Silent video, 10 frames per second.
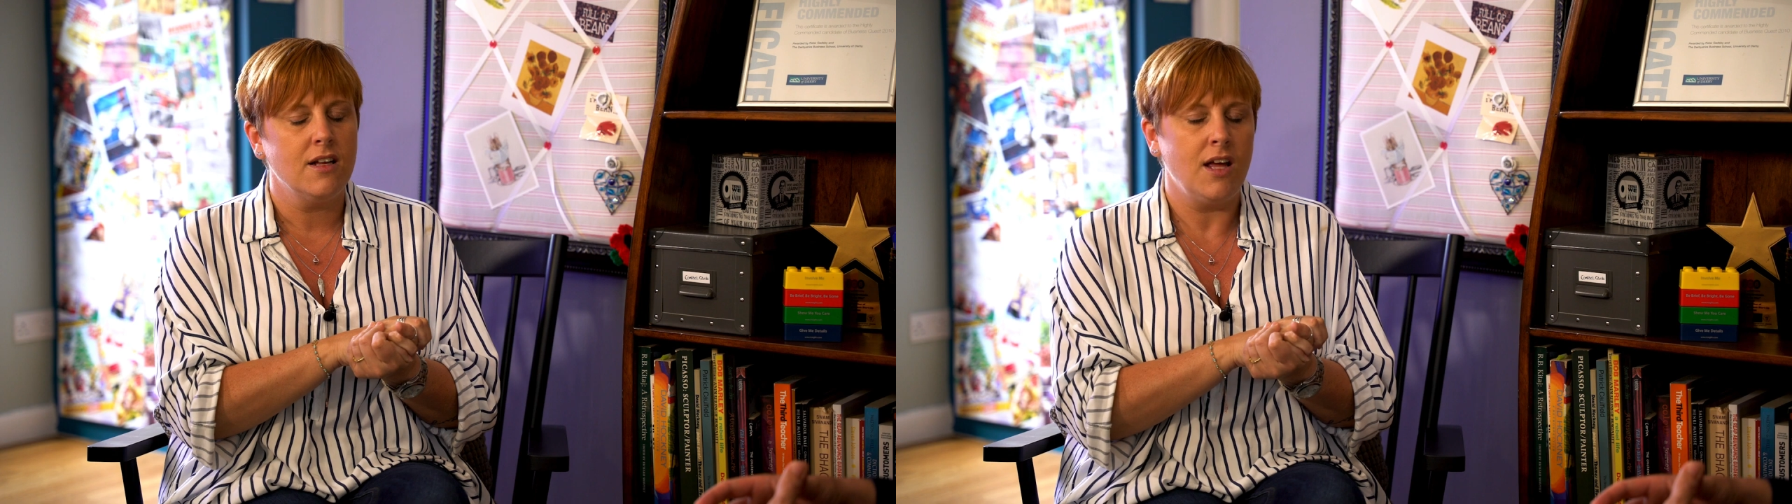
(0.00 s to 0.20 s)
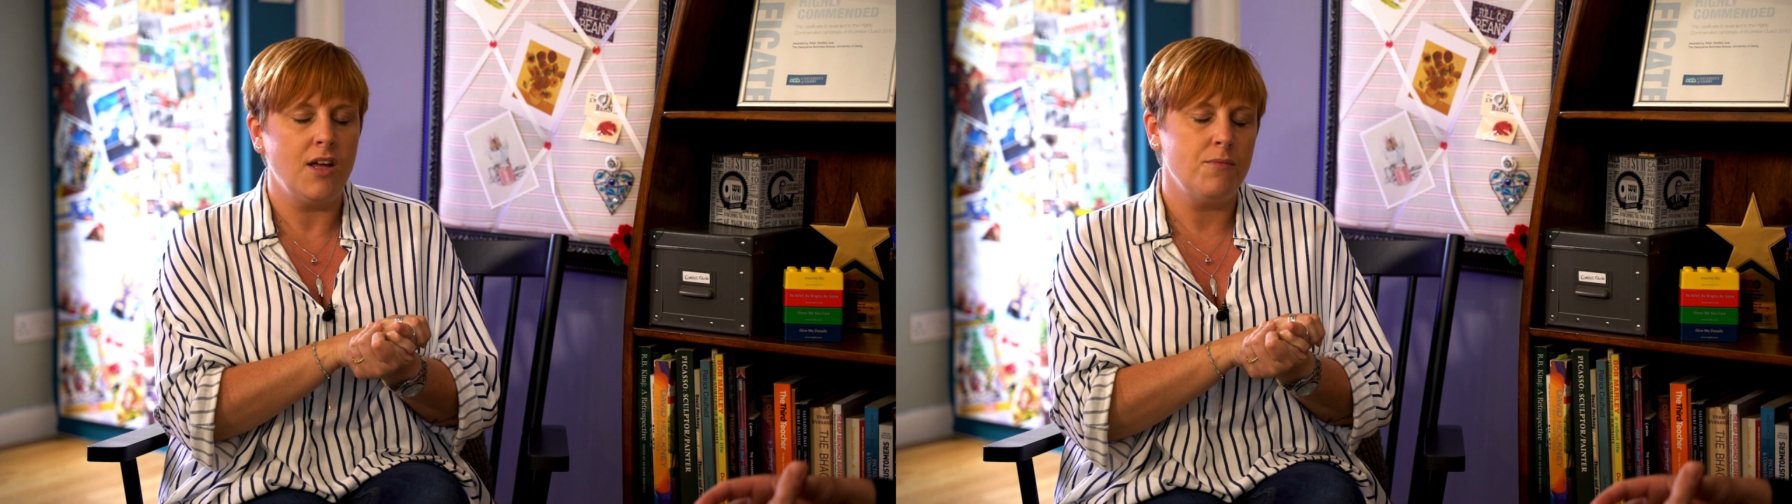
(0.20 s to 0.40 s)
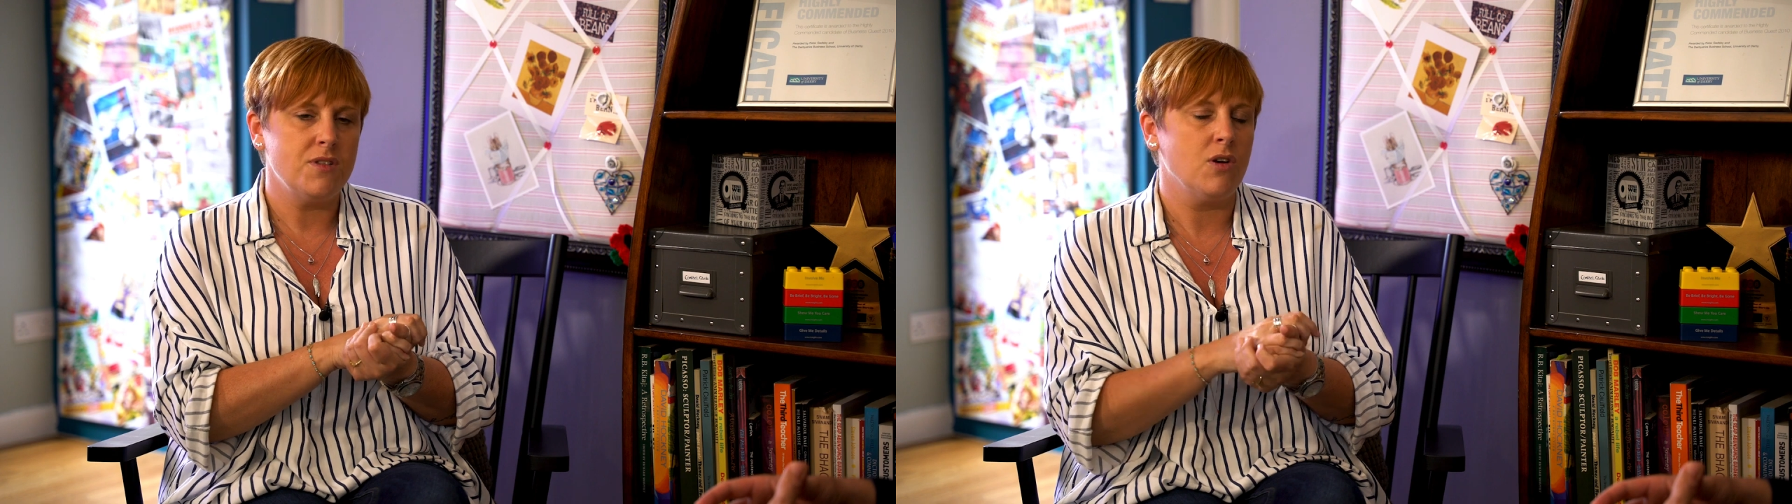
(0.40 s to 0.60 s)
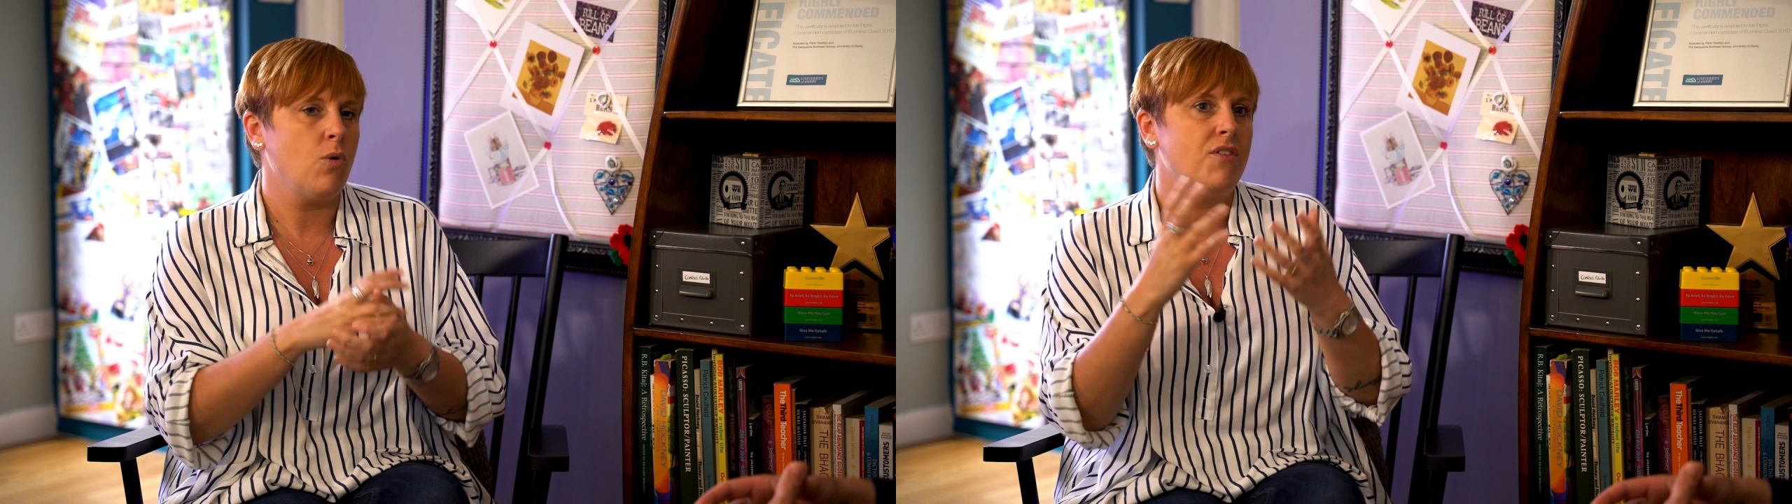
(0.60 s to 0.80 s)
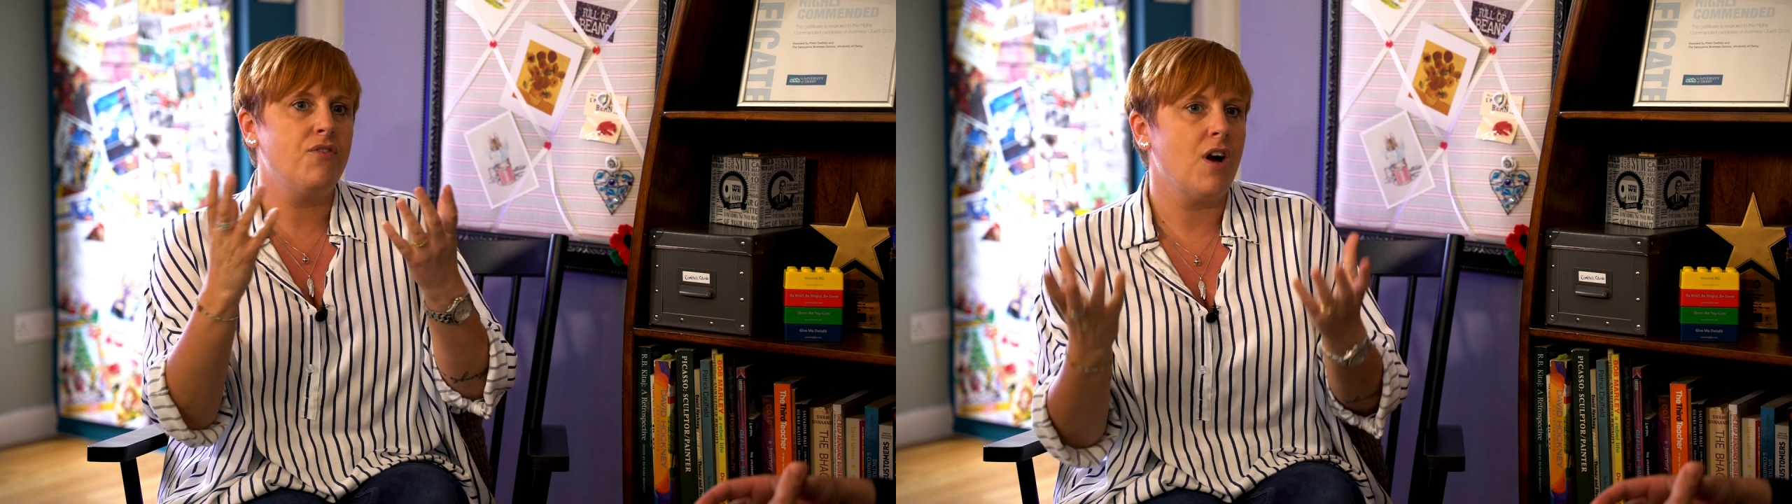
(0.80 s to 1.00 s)
so
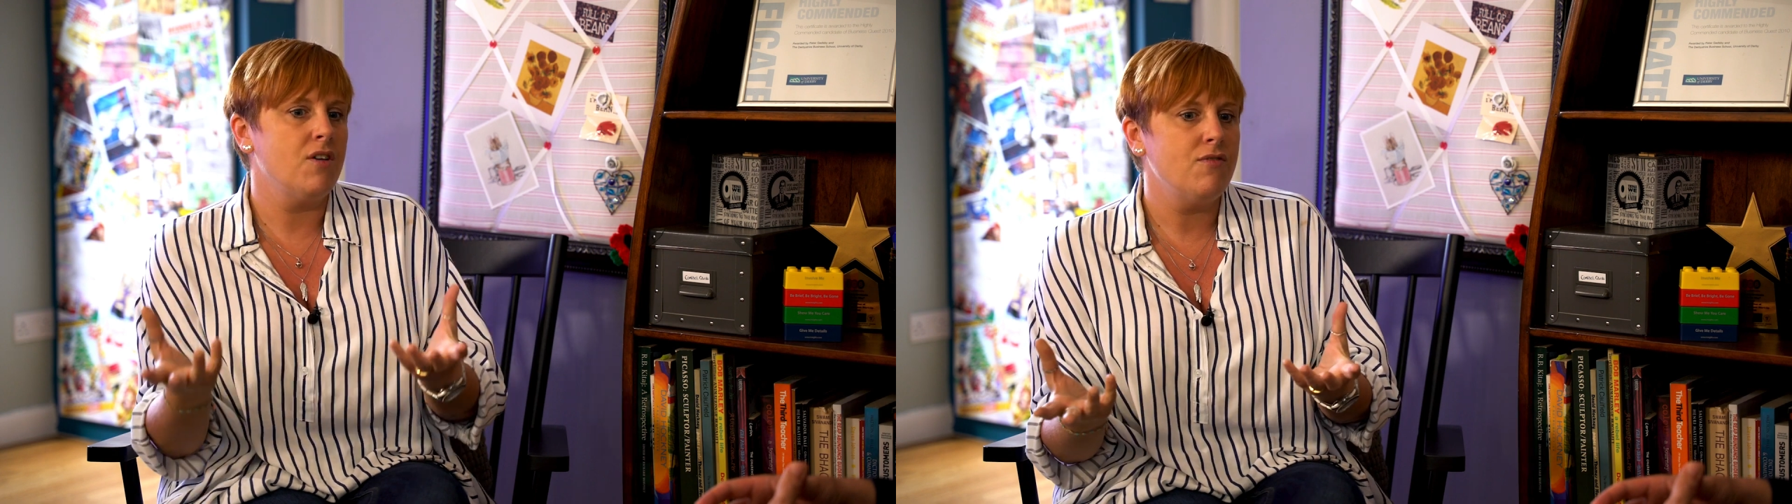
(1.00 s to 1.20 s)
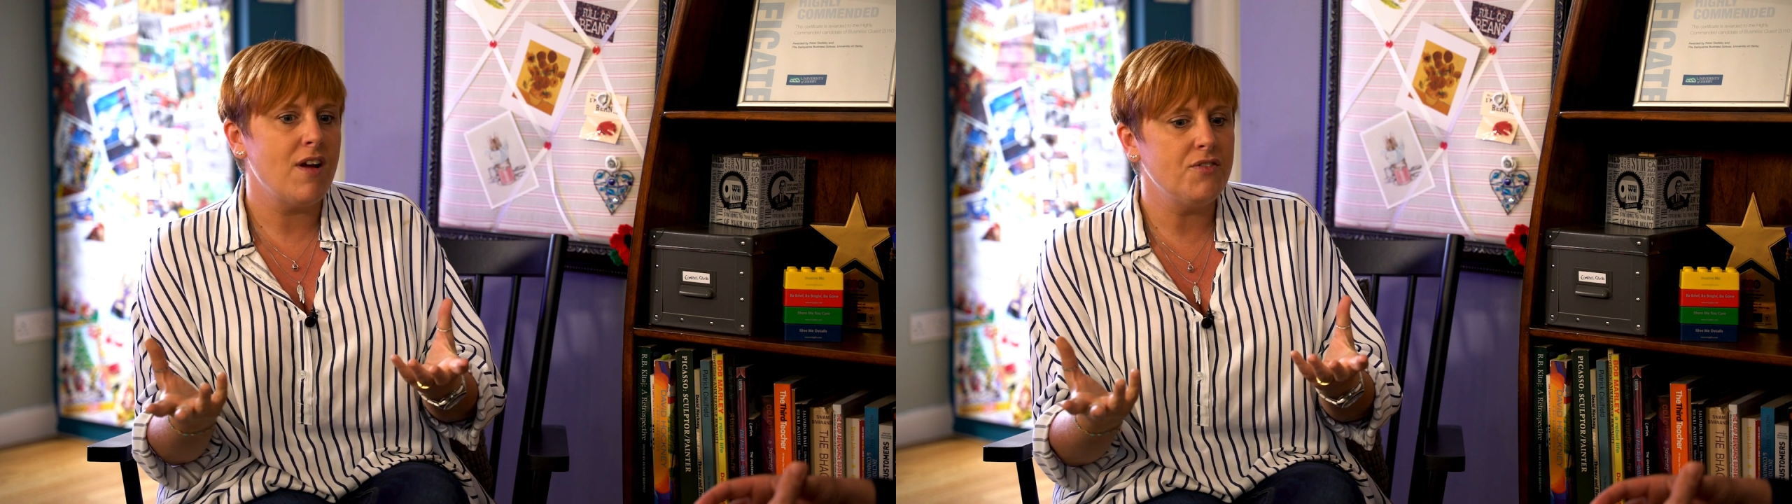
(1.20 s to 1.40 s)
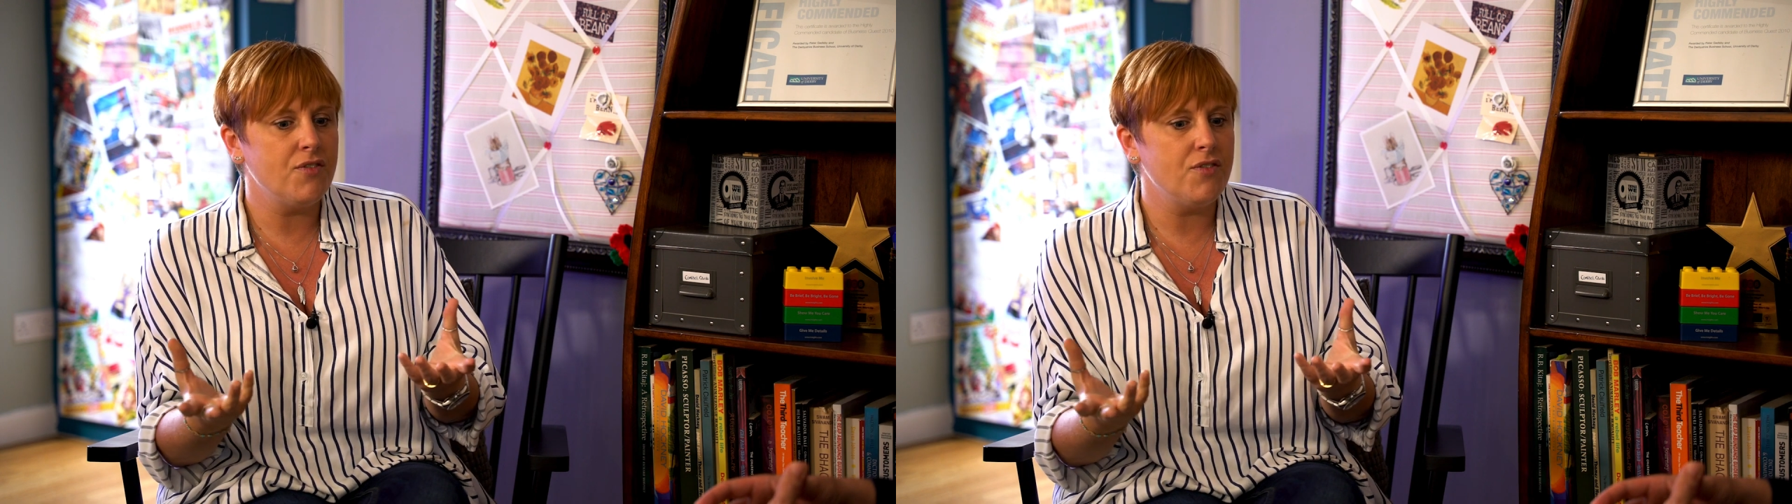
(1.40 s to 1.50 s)
quite fiery red,